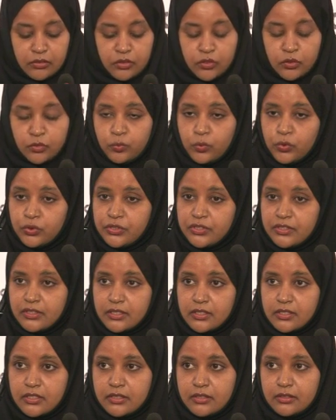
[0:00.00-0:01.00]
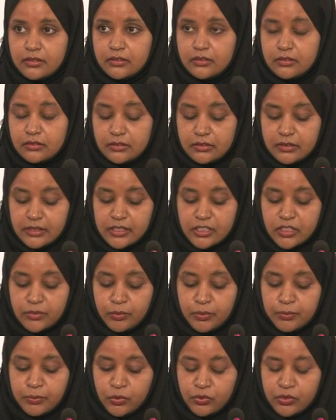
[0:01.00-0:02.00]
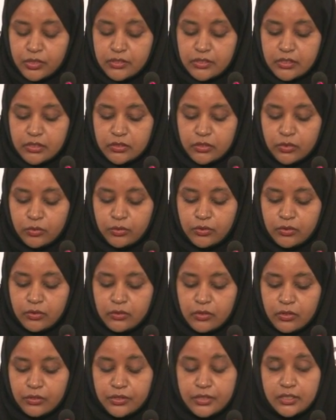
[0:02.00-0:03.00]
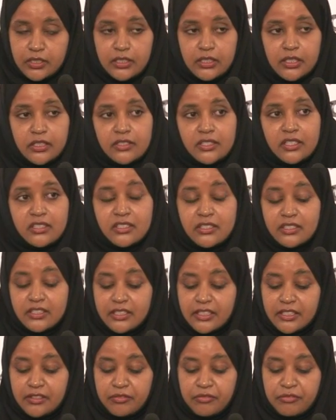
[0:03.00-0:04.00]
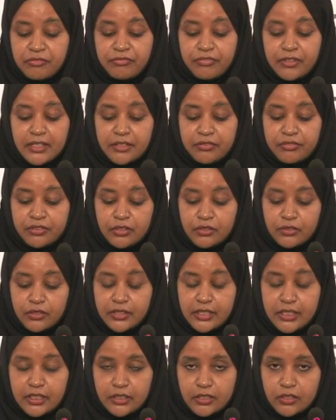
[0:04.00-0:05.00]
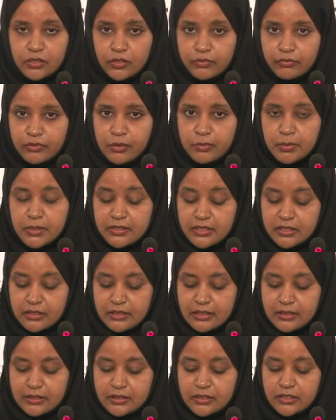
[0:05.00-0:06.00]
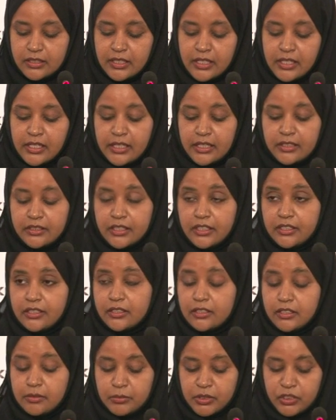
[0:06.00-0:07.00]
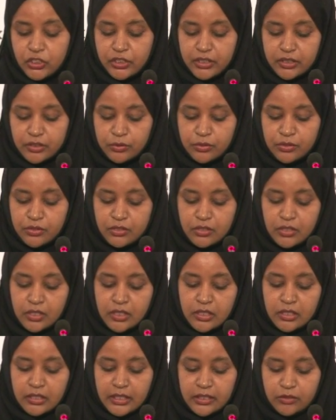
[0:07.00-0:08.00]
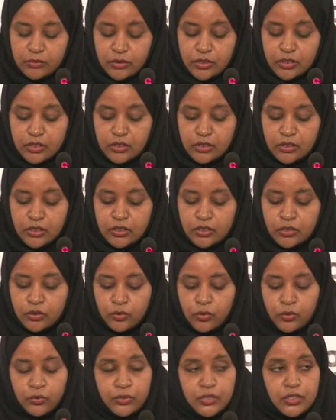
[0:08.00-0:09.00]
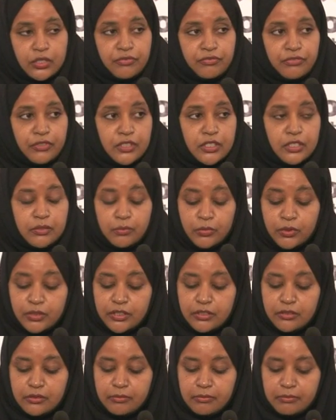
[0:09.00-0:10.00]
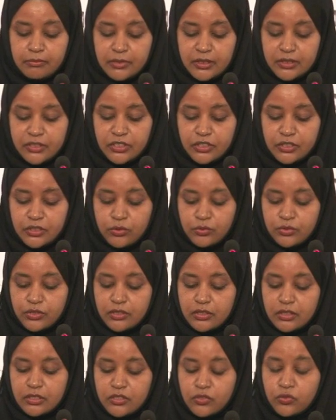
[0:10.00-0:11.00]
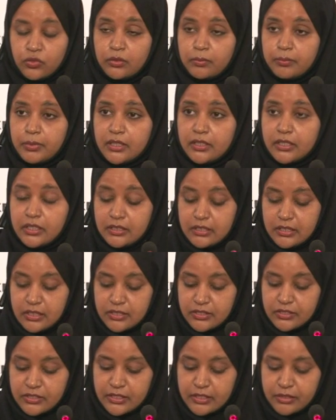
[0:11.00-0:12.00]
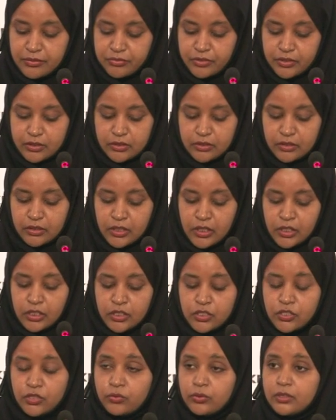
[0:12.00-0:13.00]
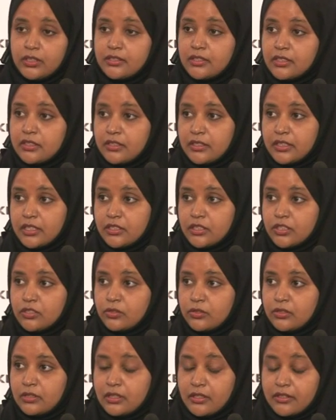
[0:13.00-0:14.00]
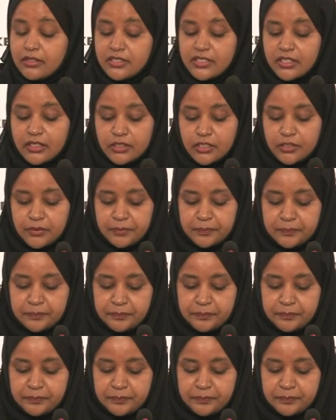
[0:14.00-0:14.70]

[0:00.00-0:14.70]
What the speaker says: Towards this, the Export Processing Zone Authority has set aside 500 acres of EPZ land in Kinani, Machakos County to host the first modern mixed-use industrial park in East Africa, solely dedicated to the leather sector.